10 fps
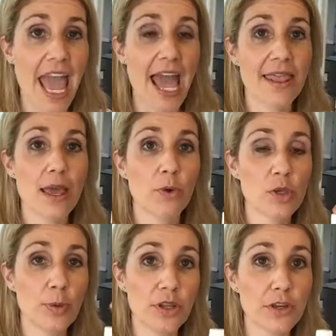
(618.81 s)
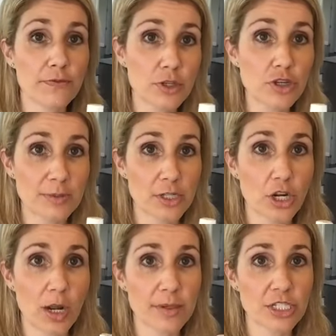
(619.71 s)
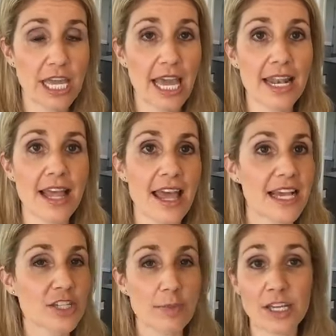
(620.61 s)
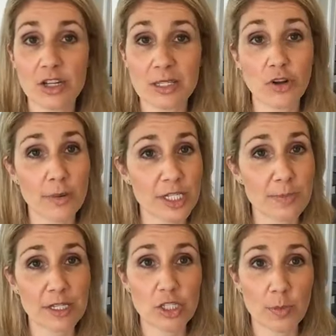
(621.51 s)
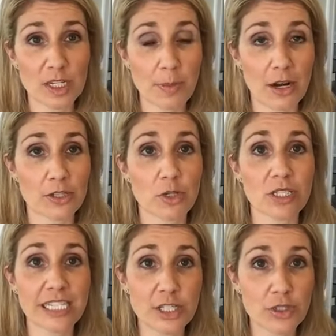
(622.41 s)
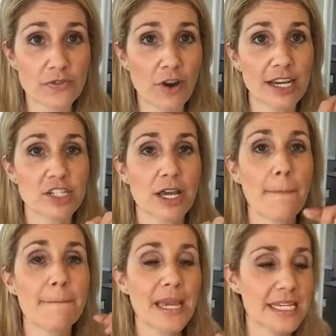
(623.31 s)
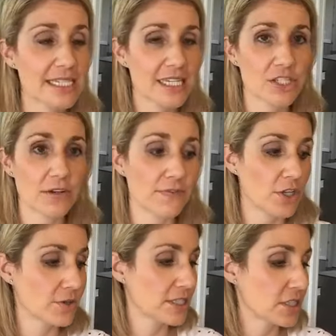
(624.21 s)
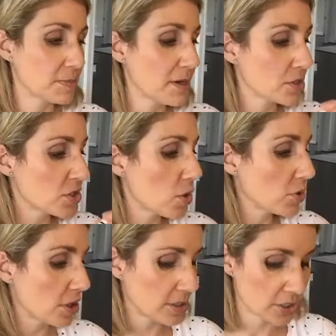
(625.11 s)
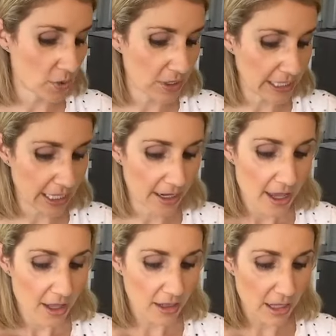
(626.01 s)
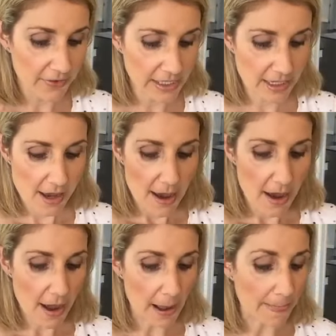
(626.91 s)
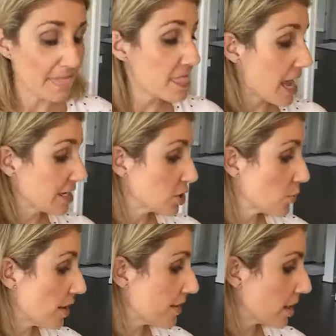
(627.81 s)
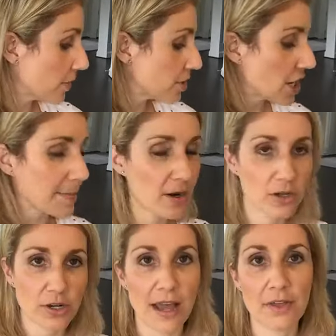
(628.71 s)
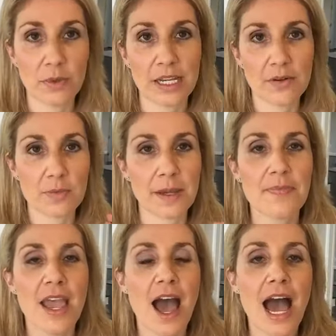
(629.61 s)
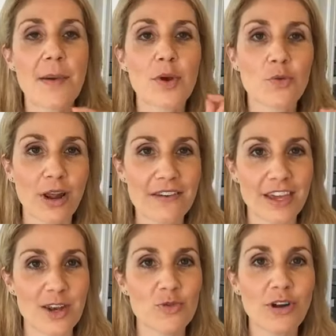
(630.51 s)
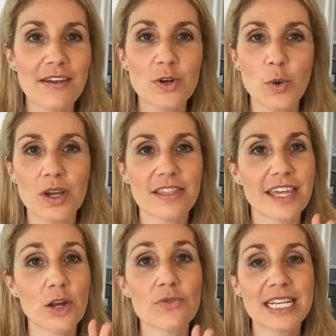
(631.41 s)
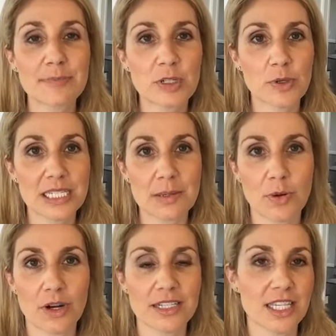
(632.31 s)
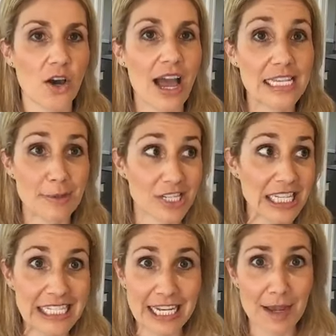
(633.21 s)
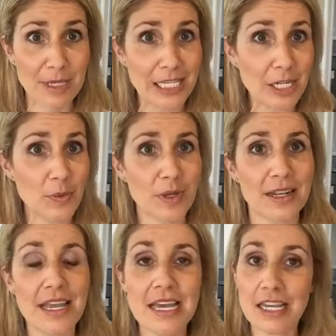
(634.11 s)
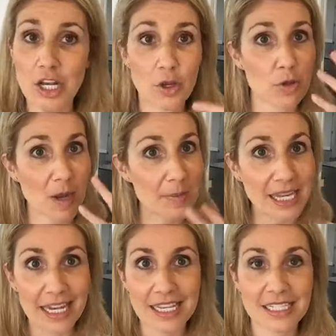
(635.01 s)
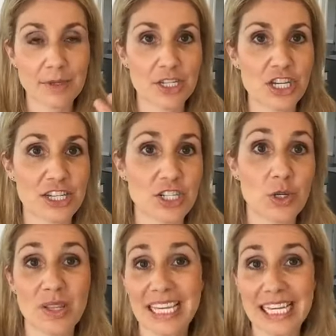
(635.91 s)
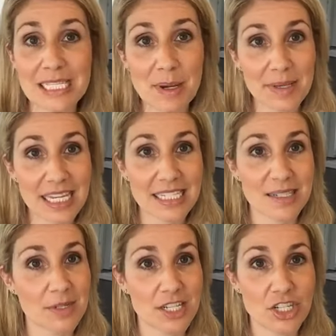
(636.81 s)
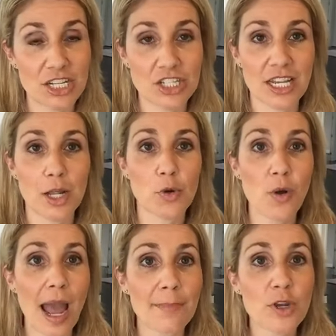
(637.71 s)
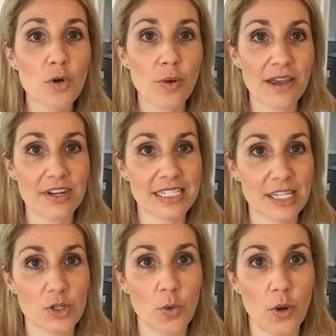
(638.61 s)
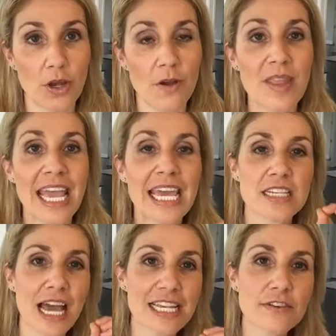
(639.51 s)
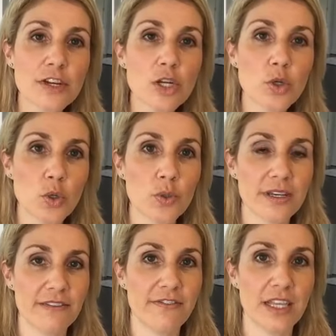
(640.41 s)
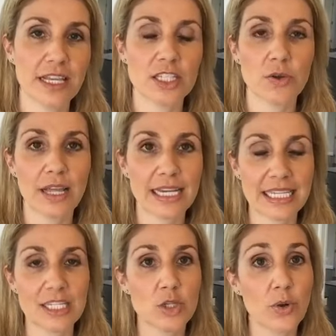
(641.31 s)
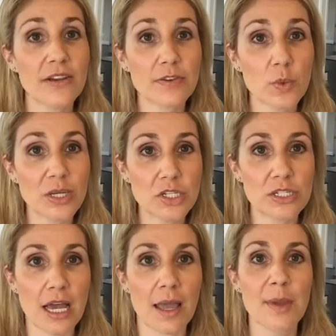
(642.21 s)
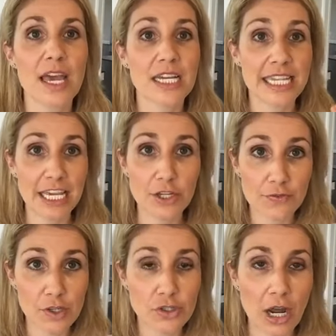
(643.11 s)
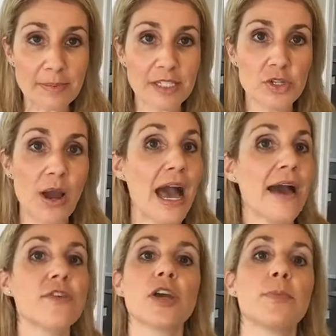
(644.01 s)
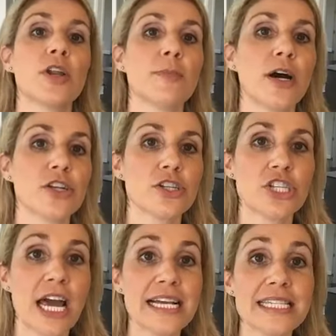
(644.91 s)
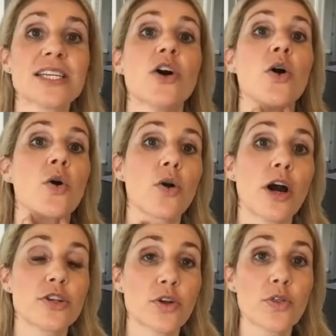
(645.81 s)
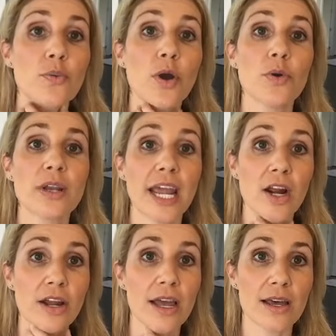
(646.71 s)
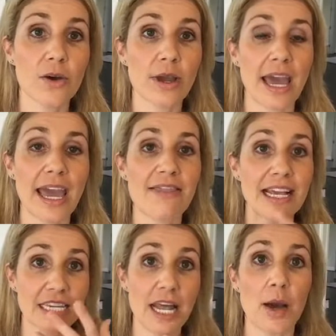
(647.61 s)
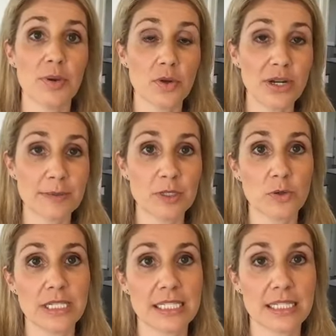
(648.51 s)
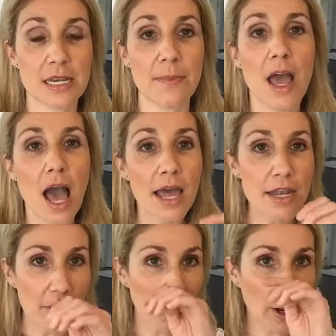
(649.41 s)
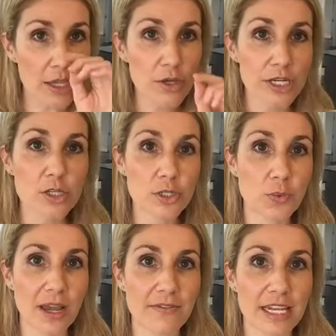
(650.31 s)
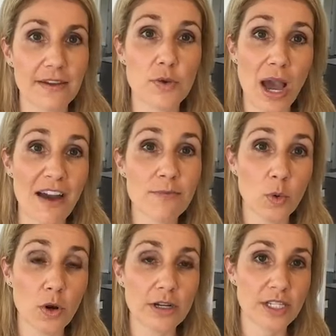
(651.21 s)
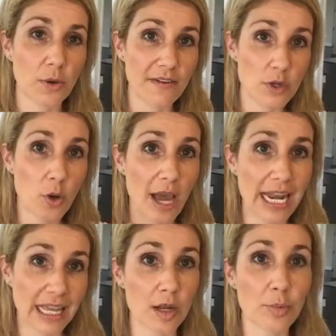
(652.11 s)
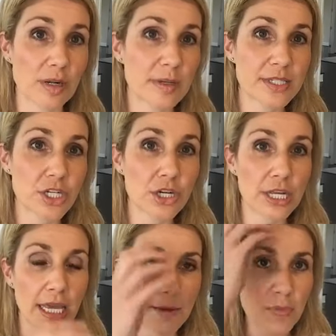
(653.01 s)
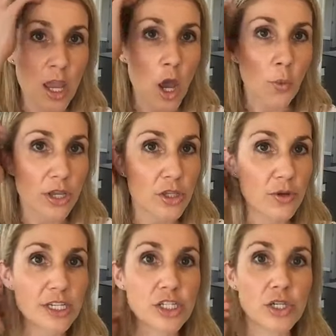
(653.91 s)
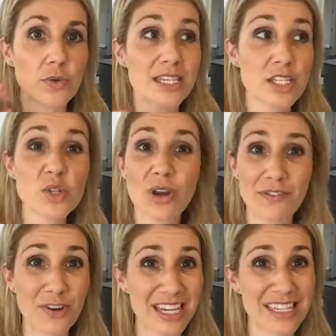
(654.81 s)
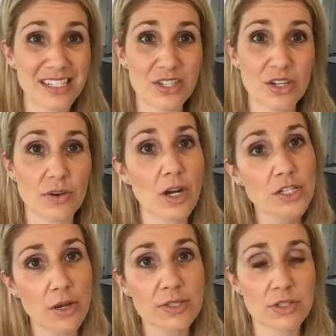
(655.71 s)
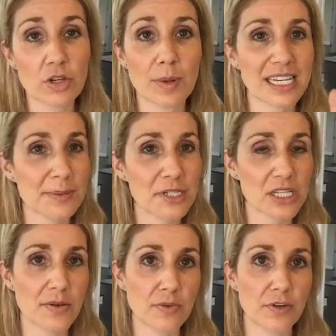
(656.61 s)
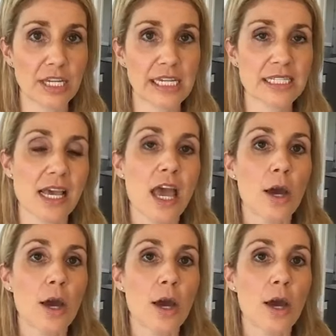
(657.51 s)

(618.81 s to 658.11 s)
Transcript: And then when you put your few drops in your garbage can, it's gonna make your garbage smell so much better. So Citrus Fresh, amazing to diffuse. It just smells so good and so clean. Love it. Um, next one that I wanna chat about, oh, I don't have that one here with me. Um, Raven, Raven oil, think respiratory support. So especially this time of year when, you know, you might be getting some congestion or the kids might be getting some congestion, grab your Raven essential oil. It has a very cooling feeling. So like I say, it's great for the winter time. Take your few drops that you have, you can put them on your chest or on your throat area, okay? And that's gonna help with the respiratory system. Another way you can use Raven if you have more, so if you go ahead and get your premium starter kit, what you can do, and this is great for kids too, adults too, but I especially love it for kids,